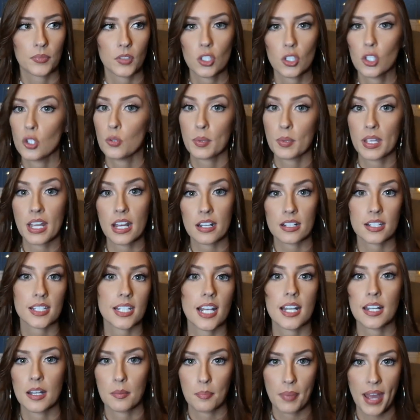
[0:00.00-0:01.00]
UPS
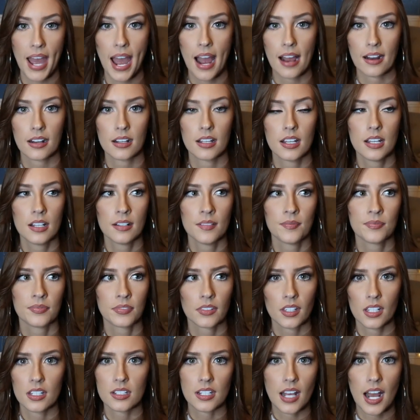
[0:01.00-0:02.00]
send it back.
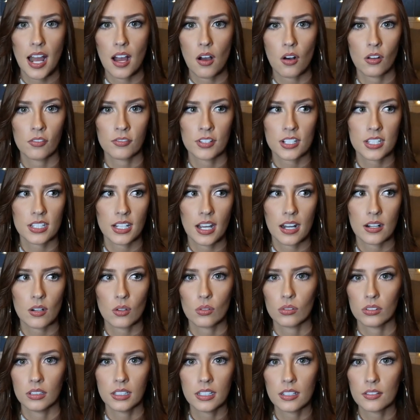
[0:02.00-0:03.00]
Because obviously I
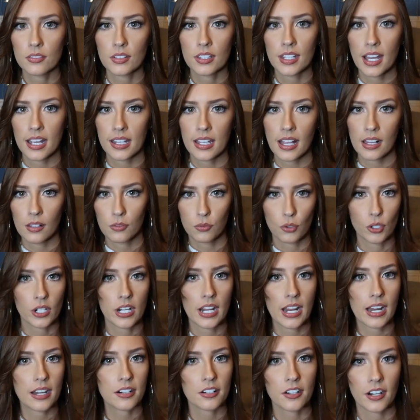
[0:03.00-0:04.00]
don't live in that
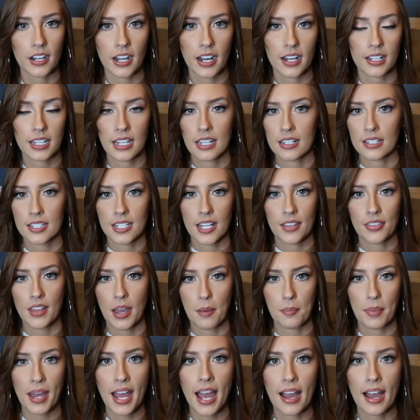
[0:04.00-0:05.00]
California area. I can't send
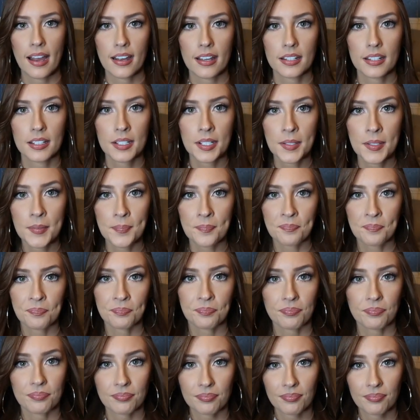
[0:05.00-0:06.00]
that back.
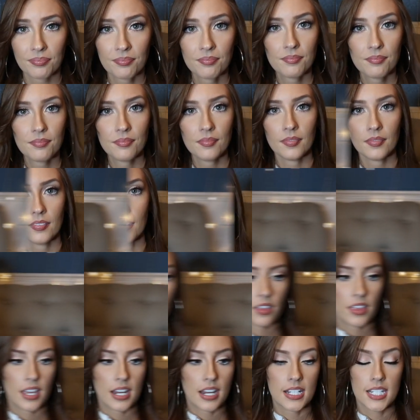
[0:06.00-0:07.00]
So
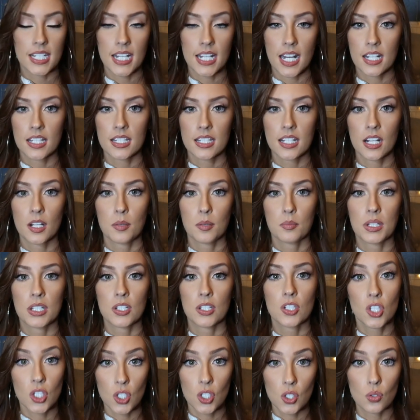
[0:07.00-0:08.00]
they said it's gonna be
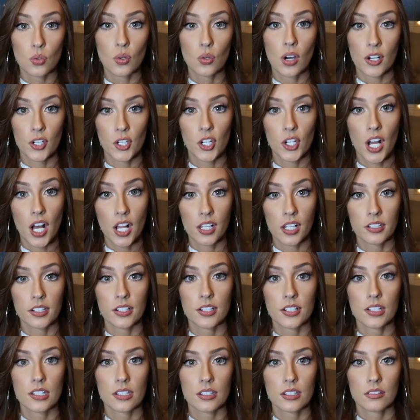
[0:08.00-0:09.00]

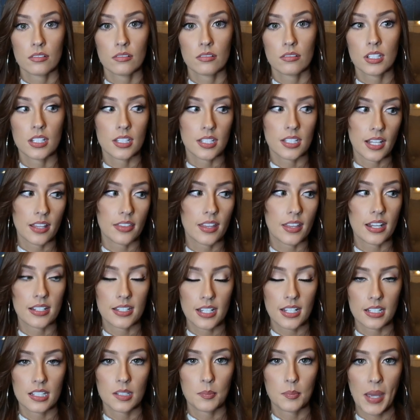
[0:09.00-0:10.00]
$200 to send that
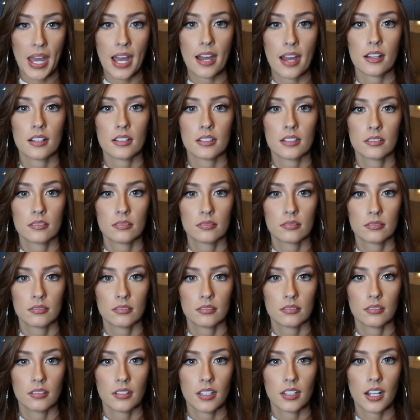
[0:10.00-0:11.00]
desk back.
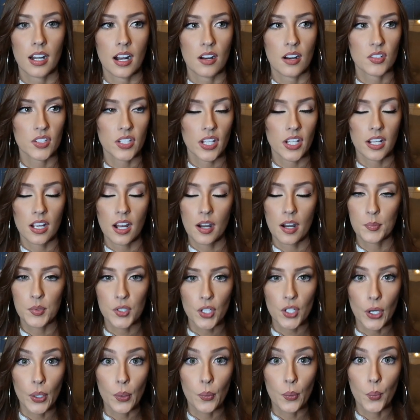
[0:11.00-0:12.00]
And I was like, I'm
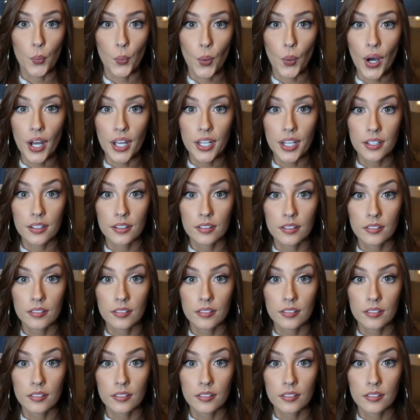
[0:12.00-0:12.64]
sorry, what?